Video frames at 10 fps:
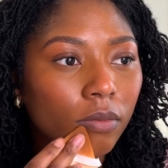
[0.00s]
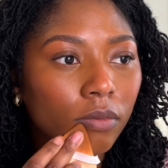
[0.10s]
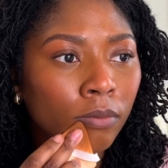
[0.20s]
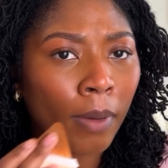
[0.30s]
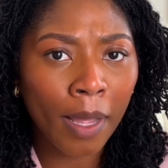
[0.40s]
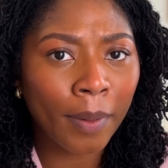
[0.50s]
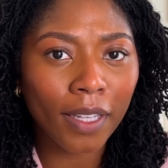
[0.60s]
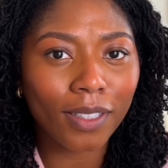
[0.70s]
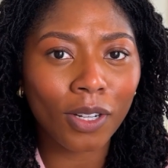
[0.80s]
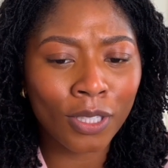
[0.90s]
my
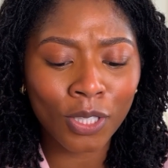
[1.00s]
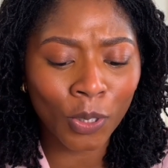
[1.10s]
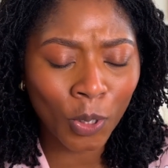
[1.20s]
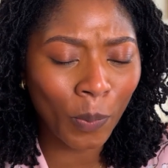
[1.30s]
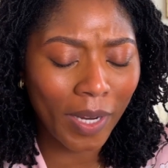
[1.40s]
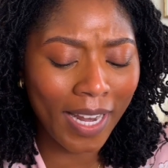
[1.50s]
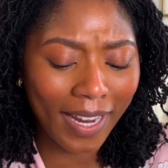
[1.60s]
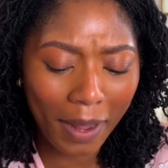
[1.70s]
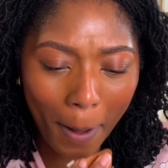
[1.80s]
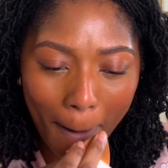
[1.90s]
man on social
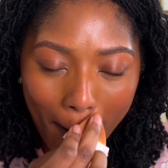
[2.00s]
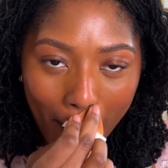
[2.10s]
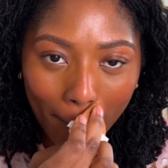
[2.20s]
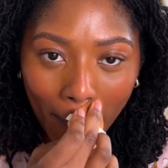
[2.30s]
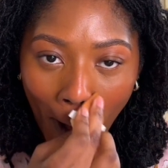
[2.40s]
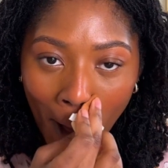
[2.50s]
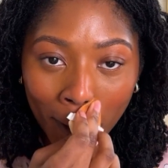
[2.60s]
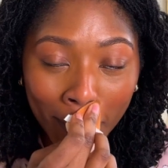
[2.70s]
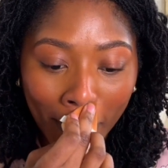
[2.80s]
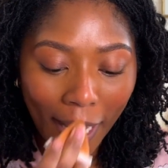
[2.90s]
media. But
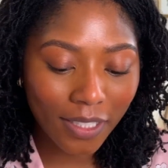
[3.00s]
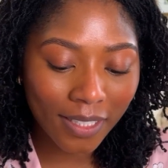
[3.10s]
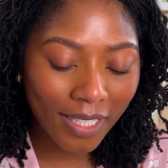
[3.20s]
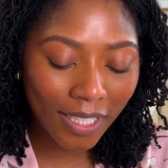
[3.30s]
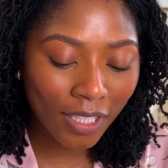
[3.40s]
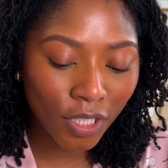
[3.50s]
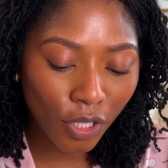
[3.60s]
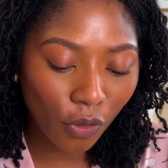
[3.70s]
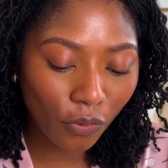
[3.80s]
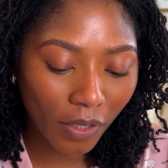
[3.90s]
also, I just think it's
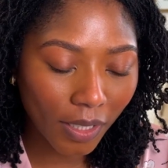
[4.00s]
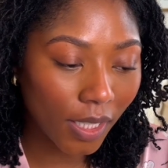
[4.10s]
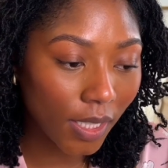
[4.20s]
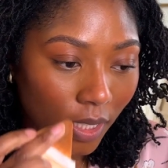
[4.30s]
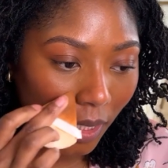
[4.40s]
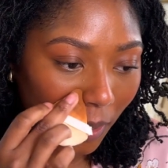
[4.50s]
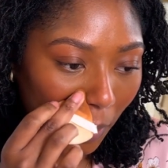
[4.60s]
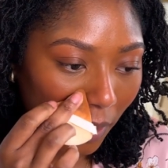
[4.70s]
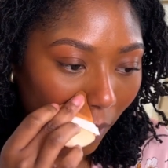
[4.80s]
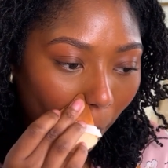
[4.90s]
so funny and silly
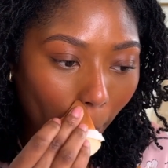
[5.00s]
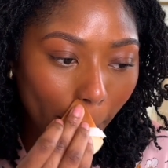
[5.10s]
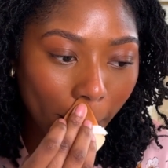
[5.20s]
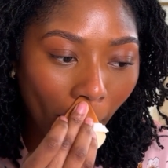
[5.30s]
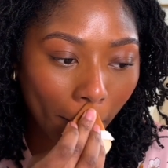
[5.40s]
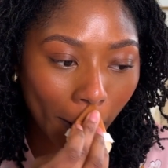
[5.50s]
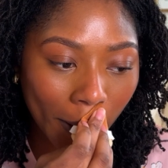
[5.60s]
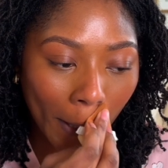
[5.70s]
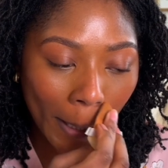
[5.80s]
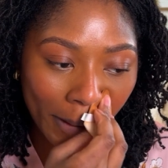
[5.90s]
that we're soft
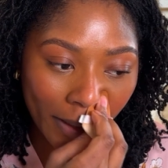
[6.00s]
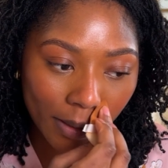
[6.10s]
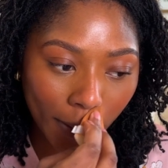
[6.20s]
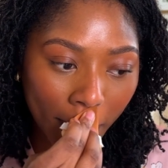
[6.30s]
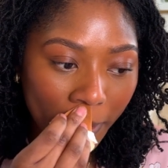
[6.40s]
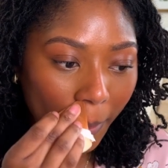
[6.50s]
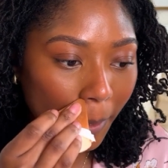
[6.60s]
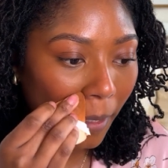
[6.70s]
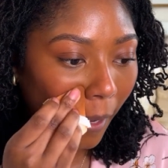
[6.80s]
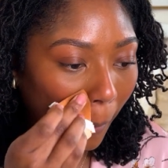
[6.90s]
launching anyways, because it's
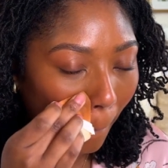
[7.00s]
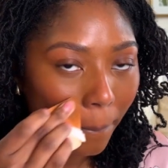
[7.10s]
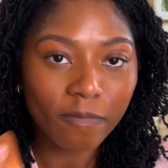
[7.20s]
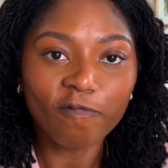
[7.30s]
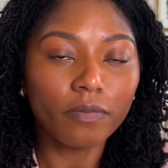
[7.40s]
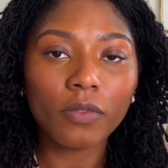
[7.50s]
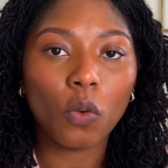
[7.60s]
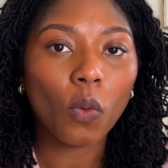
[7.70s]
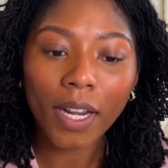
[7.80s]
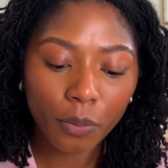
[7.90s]
like,
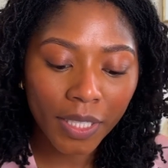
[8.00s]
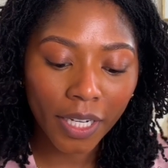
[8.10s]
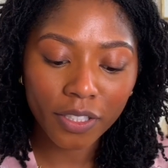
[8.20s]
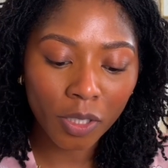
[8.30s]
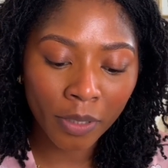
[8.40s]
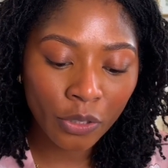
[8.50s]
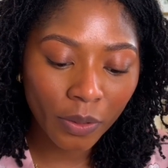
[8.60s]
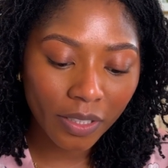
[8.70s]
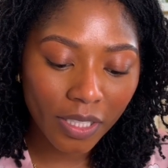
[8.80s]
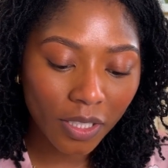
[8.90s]
why do we care so much what
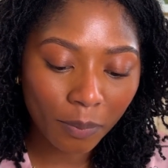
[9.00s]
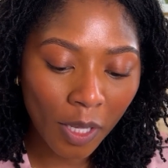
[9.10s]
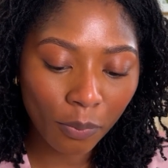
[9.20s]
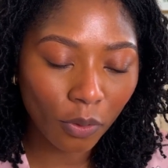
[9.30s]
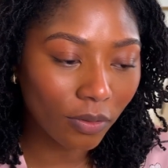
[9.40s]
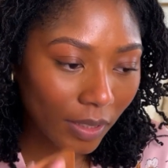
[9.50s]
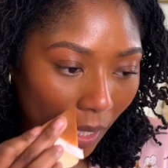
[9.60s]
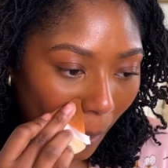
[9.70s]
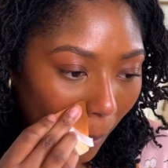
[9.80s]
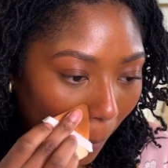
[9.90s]
these people
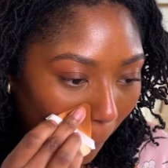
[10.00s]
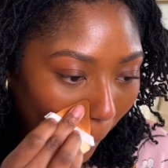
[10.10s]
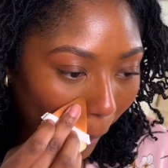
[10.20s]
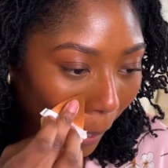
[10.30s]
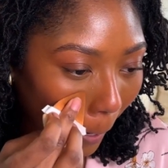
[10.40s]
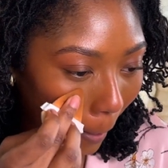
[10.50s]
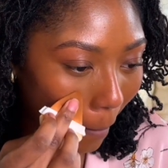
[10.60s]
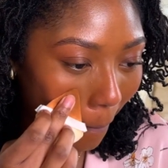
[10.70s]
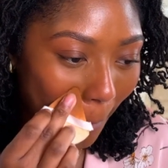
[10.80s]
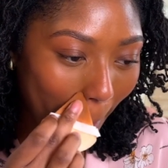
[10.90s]
think, right?
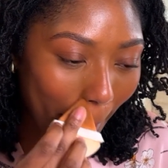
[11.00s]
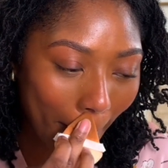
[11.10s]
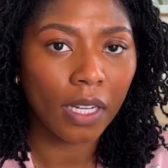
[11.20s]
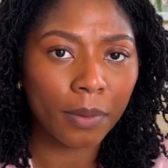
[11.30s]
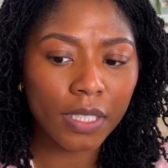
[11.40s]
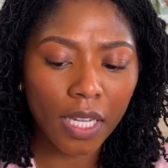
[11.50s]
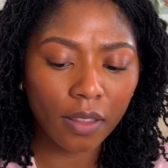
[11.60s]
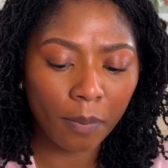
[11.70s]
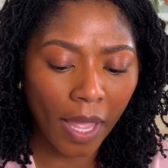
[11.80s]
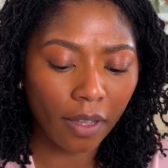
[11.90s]
I'm gonna take the
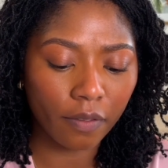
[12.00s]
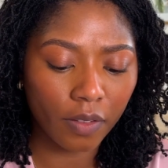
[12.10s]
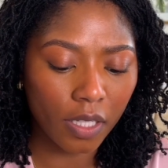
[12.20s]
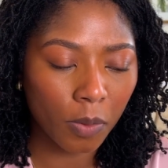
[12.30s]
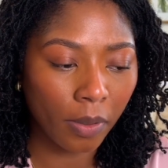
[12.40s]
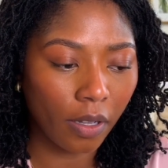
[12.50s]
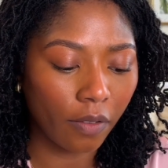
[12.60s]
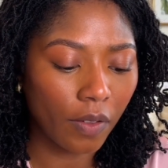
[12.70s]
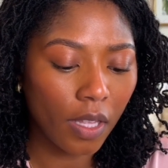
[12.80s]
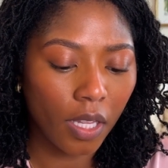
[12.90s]
back of this puff
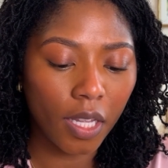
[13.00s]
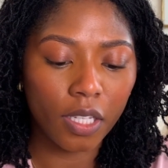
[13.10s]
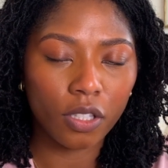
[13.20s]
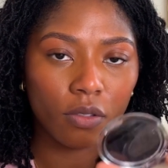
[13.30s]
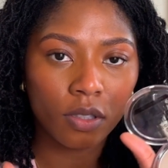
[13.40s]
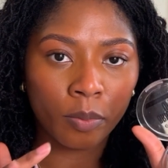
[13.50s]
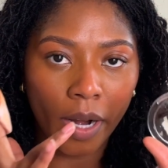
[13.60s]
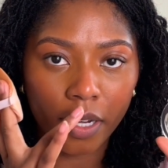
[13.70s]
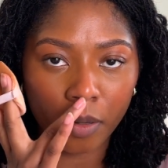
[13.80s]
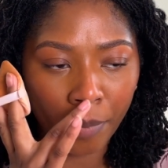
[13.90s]
and use the
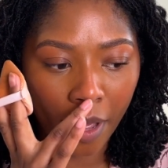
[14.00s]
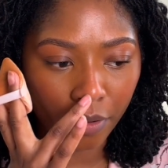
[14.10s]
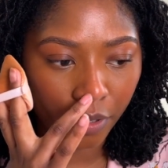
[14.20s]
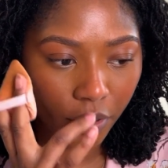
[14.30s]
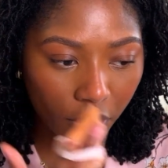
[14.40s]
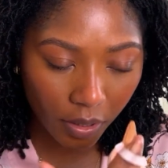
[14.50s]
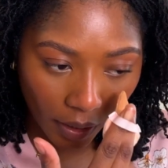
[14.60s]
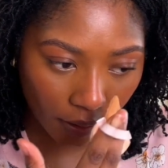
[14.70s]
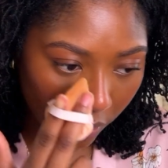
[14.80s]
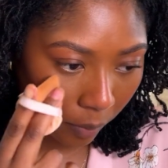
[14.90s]
brightening powder just like
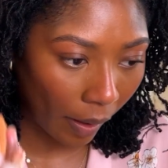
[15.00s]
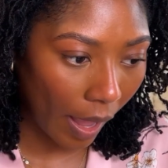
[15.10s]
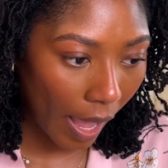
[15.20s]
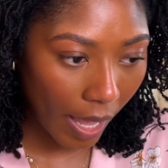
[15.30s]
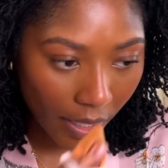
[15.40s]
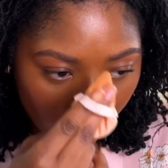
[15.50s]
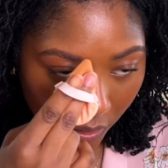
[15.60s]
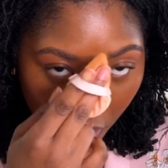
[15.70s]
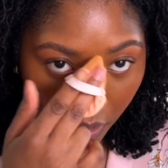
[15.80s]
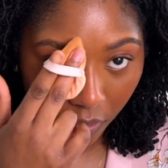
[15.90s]
under my eyes
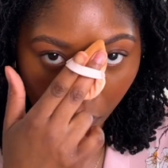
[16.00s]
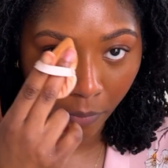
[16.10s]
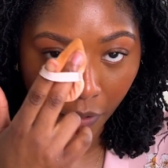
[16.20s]
and on my